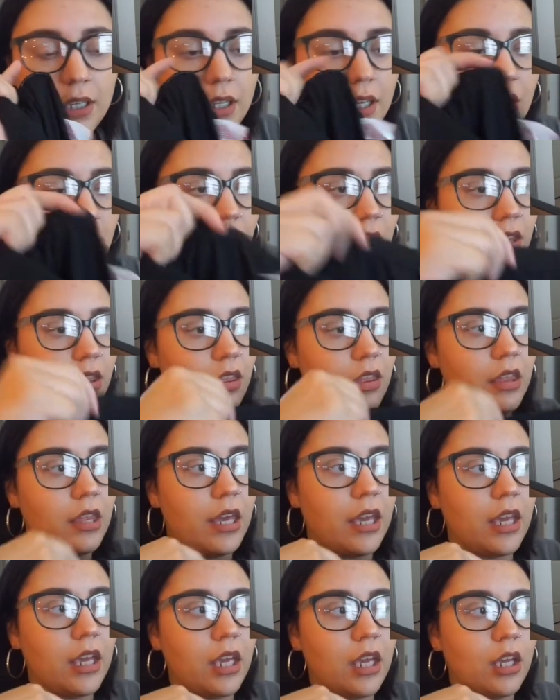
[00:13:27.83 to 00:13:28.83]
and
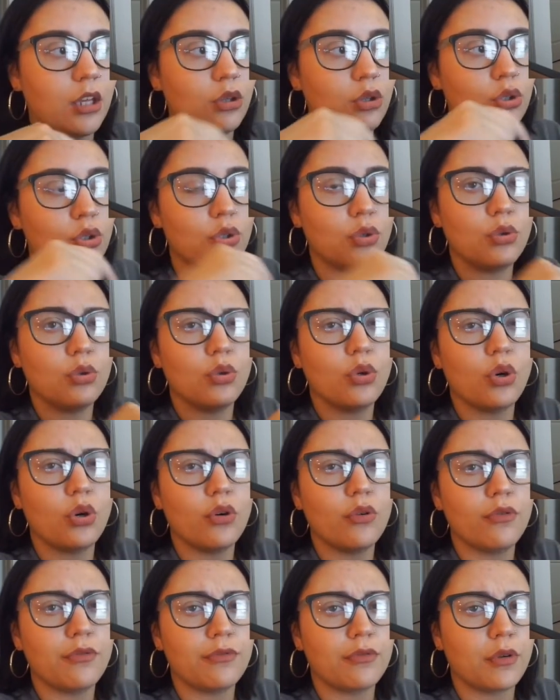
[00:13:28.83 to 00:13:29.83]
they do
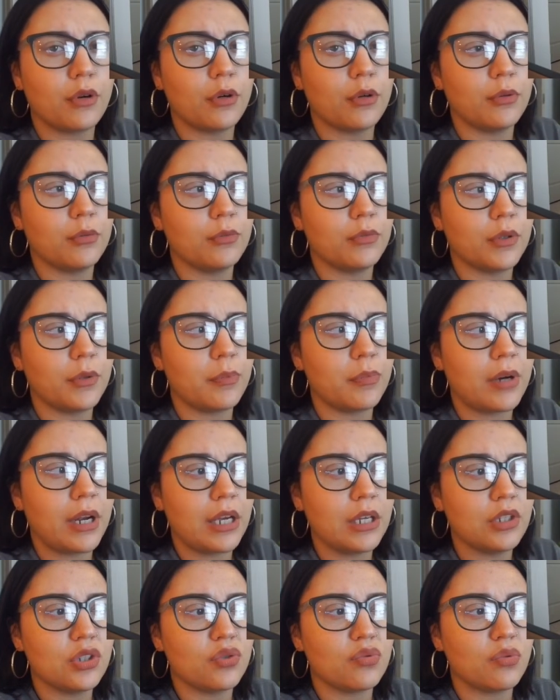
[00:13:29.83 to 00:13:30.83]
go from the
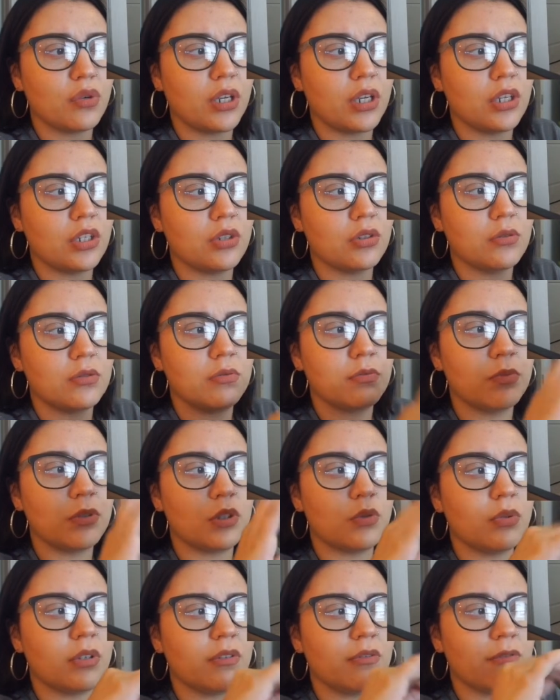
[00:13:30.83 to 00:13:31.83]
price range
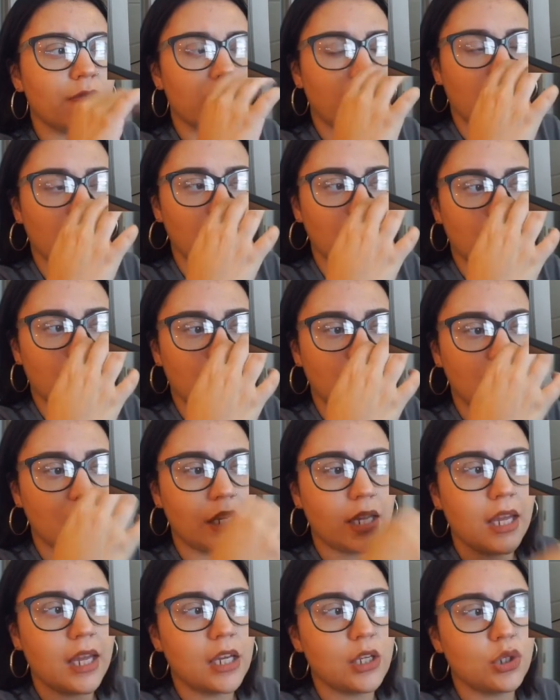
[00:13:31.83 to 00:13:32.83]
between
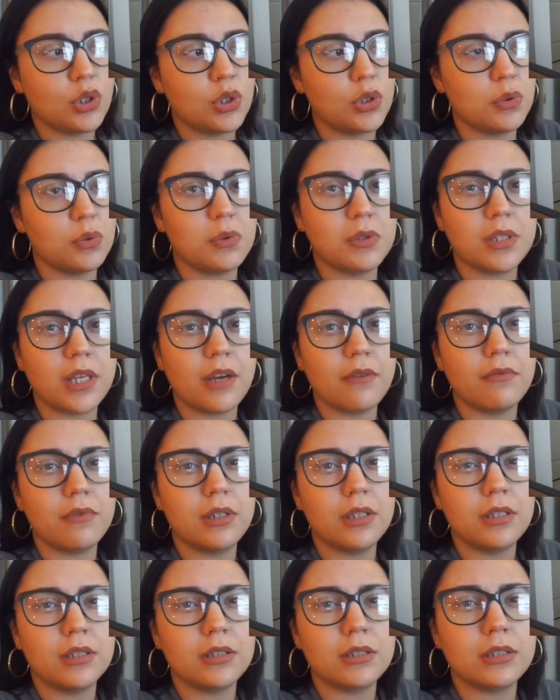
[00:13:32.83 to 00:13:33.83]
$5.98 to
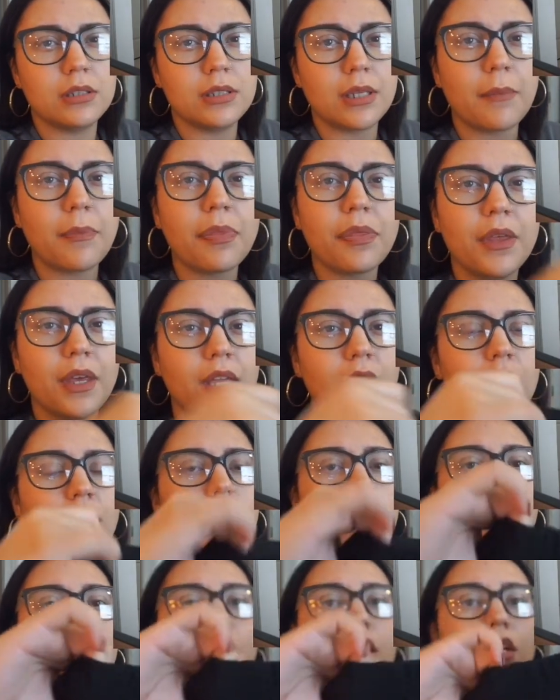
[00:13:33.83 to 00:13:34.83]
$7 something.
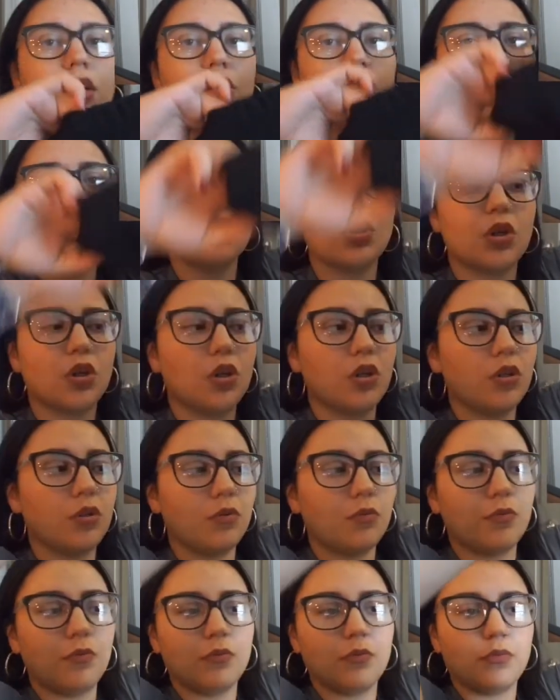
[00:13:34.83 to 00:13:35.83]

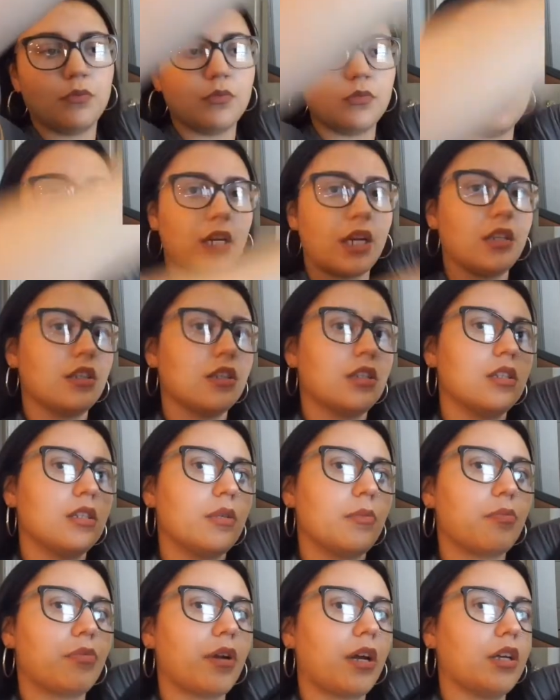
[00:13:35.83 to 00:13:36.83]
So that's
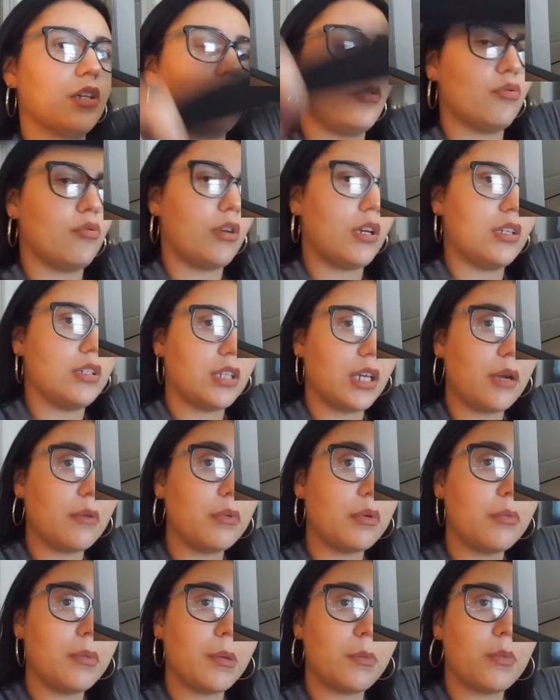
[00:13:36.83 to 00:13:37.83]
the price range I
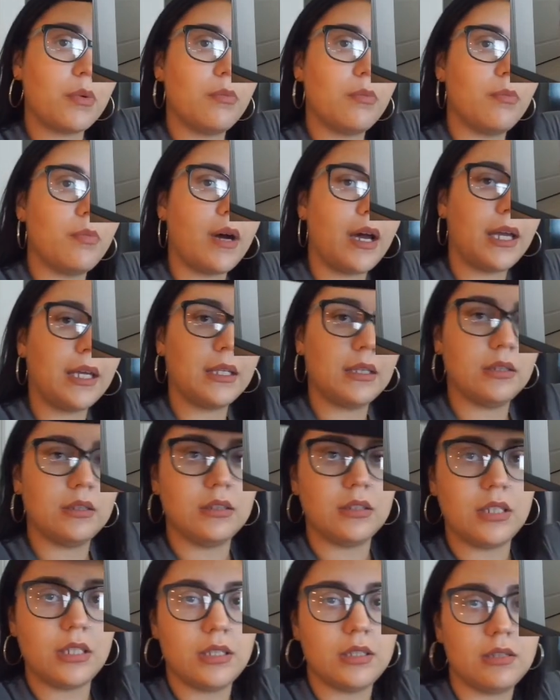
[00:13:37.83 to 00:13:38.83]
remember
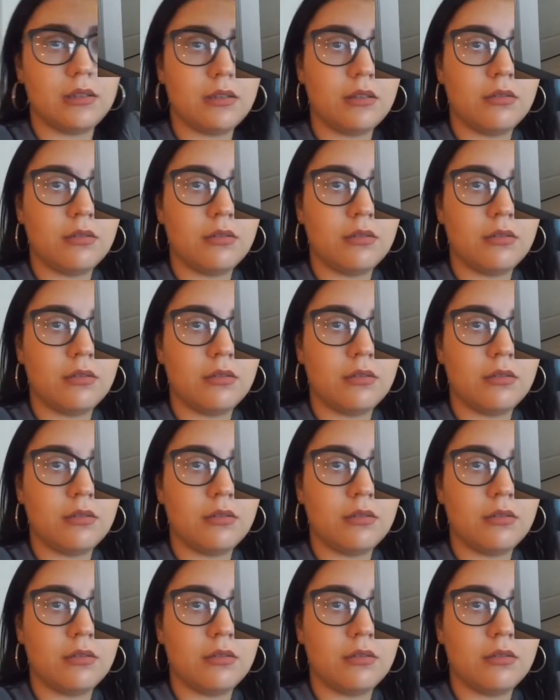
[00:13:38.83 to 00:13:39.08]
buying these,